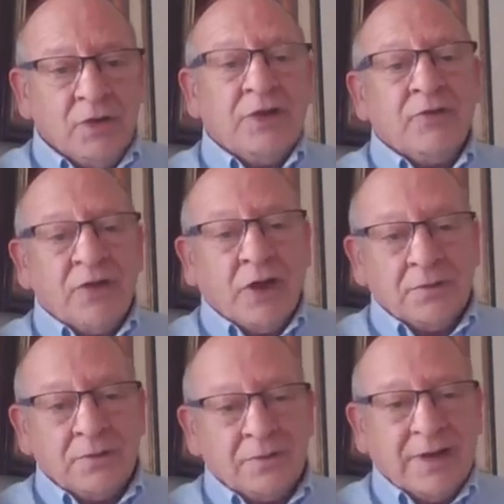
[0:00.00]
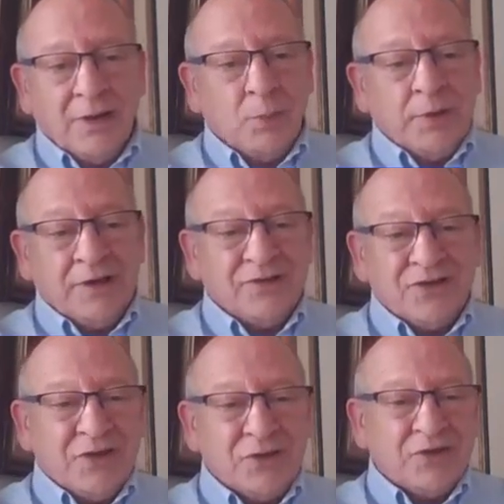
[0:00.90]
Oh, you've gone. I hope you can
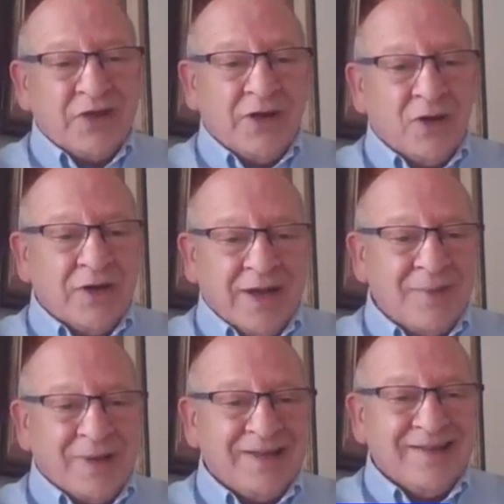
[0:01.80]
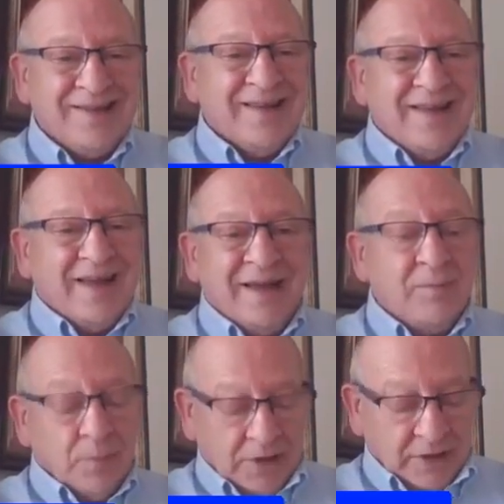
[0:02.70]
still see or hear me.
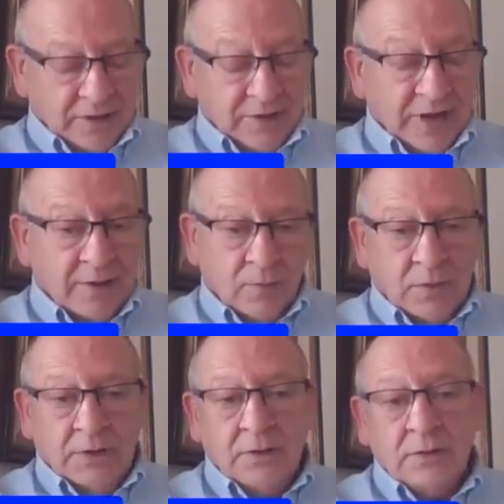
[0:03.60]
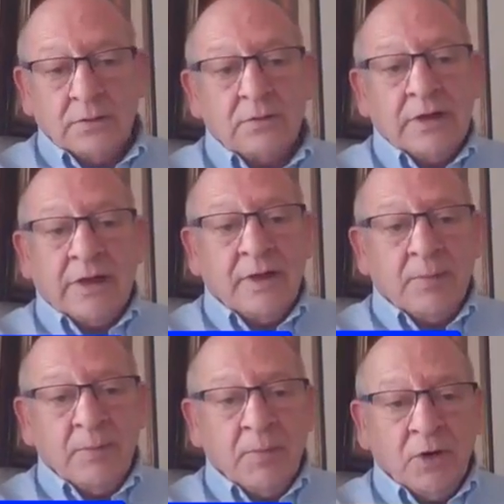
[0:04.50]
That will
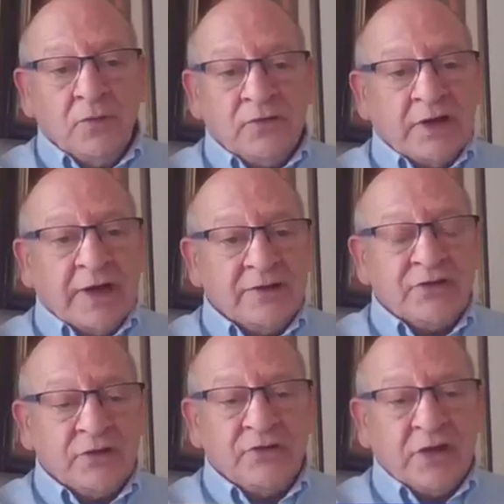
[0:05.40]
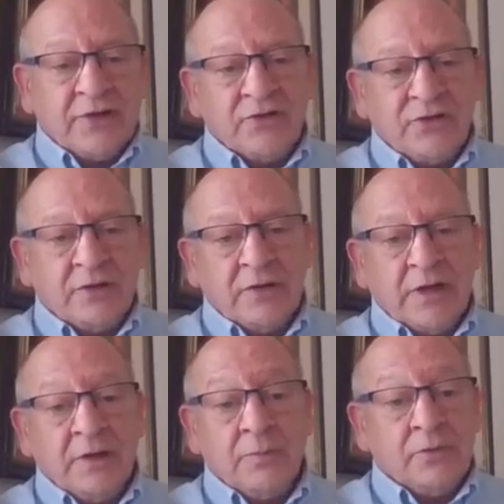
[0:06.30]
be moved, I suggest,
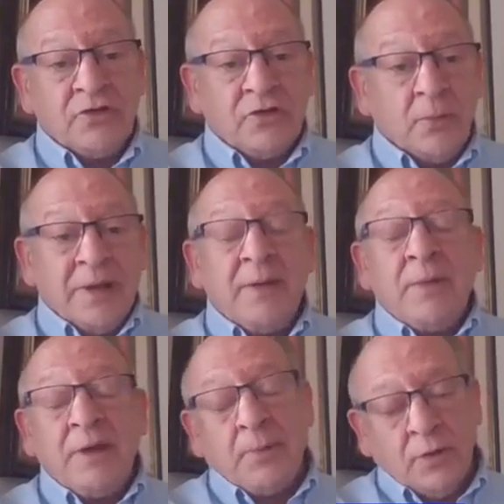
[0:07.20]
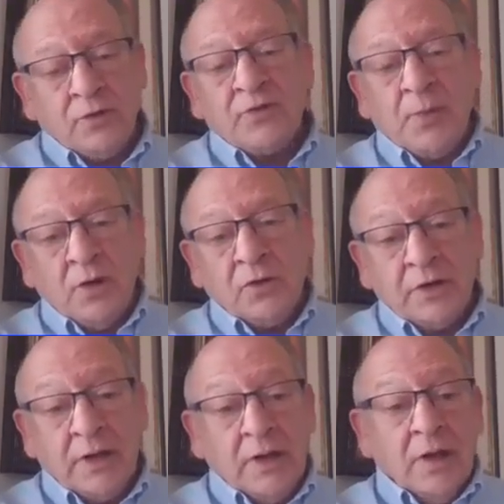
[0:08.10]
and so maybe
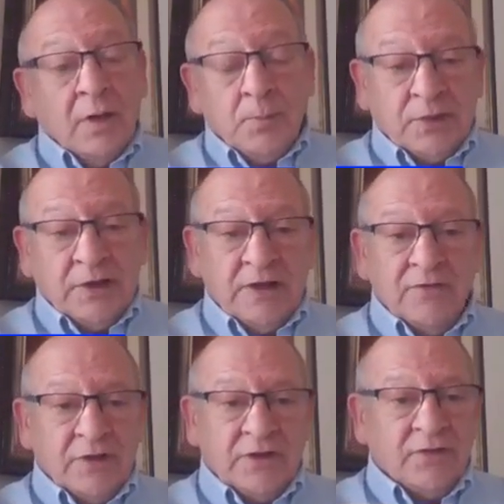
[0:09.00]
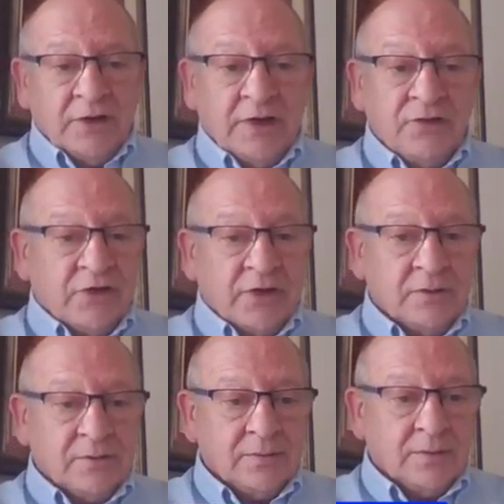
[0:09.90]
postponed. But even if it
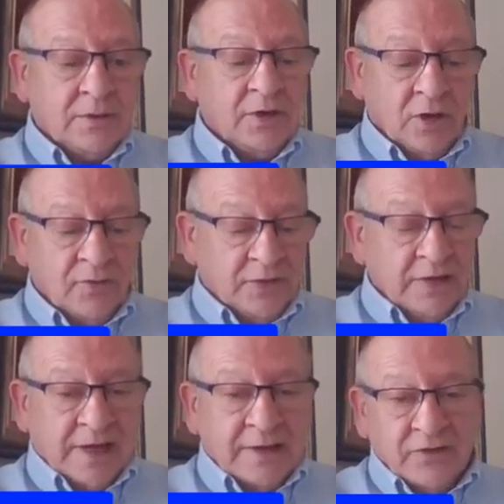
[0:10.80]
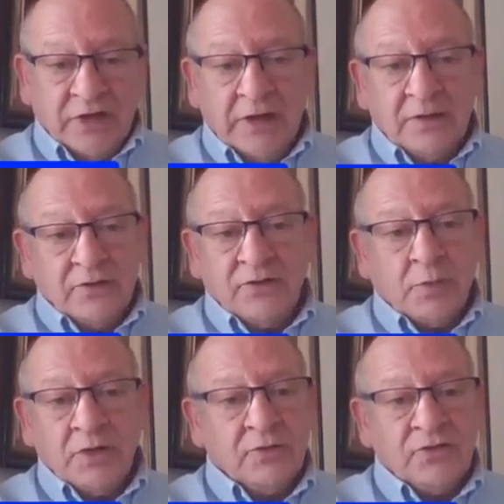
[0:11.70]
isn't, COVID-19 has
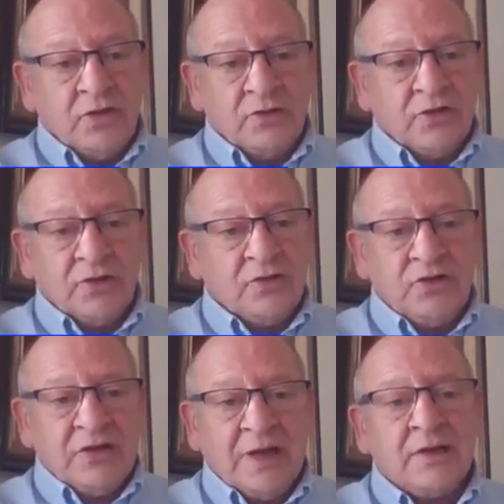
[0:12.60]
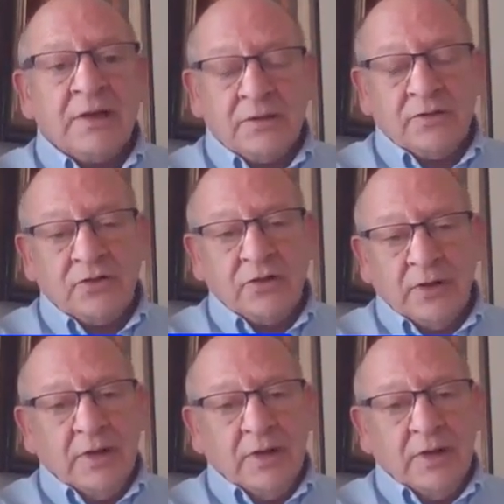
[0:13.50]
proved such a challenge